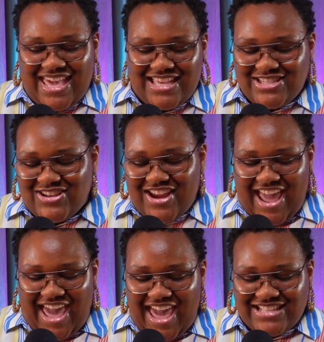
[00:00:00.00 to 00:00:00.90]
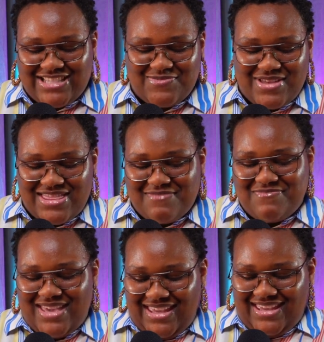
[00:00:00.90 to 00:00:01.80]
Interact with
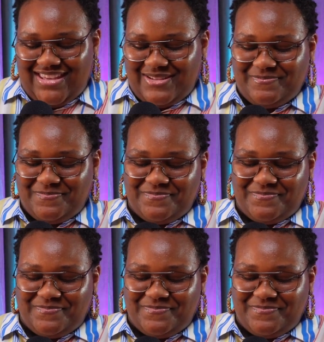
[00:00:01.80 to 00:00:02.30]
me.